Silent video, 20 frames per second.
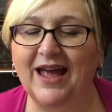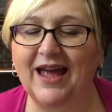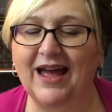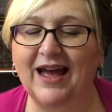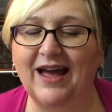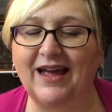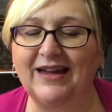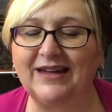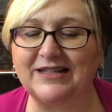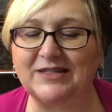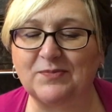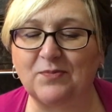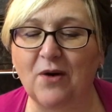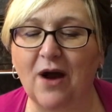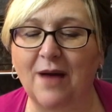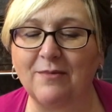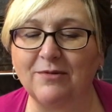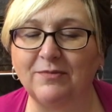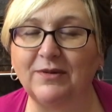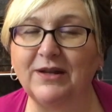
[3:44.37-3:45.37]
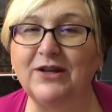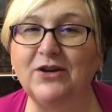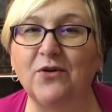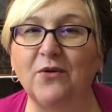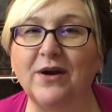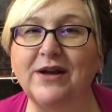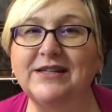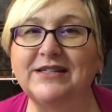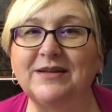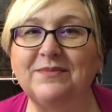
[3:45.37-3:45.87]
Uh, it's probably
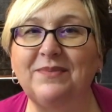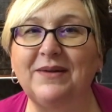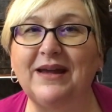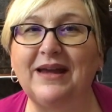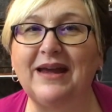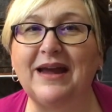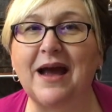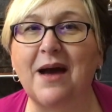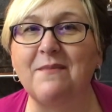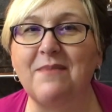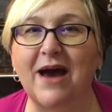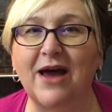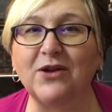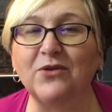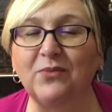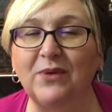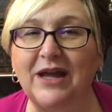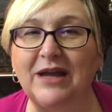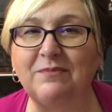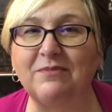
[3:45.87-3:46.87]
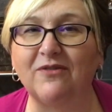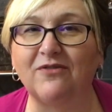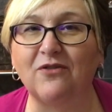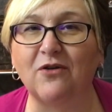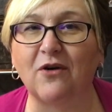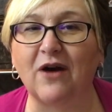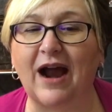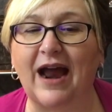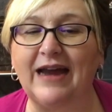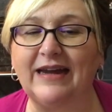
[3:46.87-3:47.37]
going to be about a week
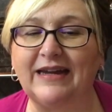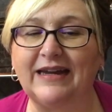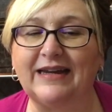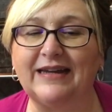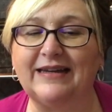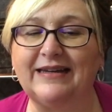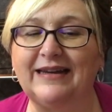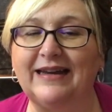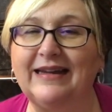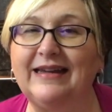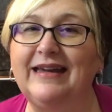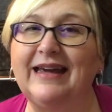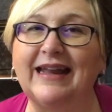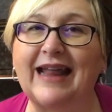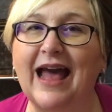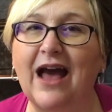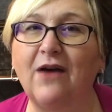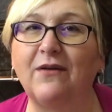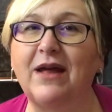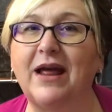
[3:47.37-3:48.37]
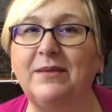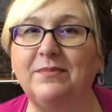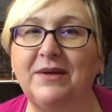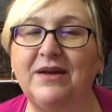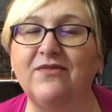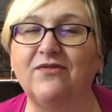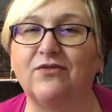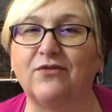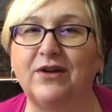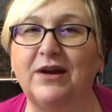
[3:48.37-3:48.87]
before I can get out and
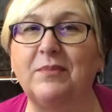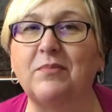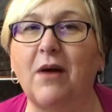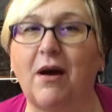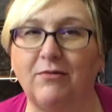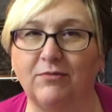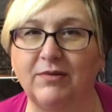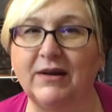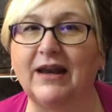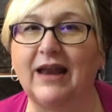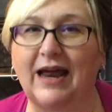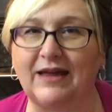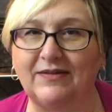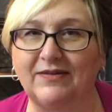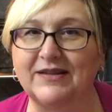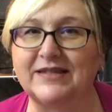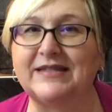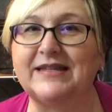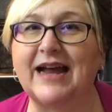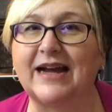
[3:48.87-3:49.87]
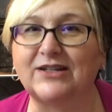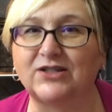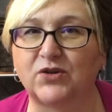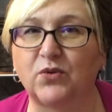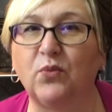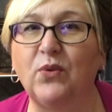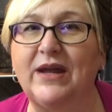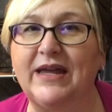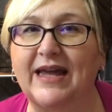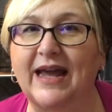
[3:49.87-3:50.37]
be free, probably like this next
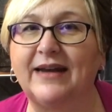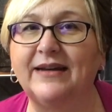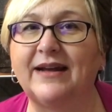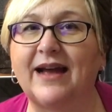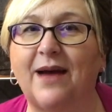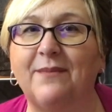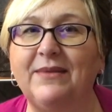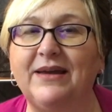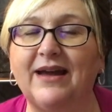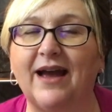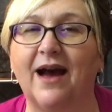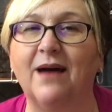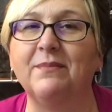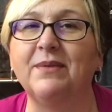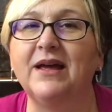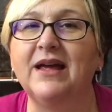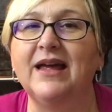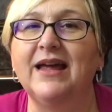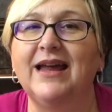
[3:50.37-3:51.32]
weekend coming up.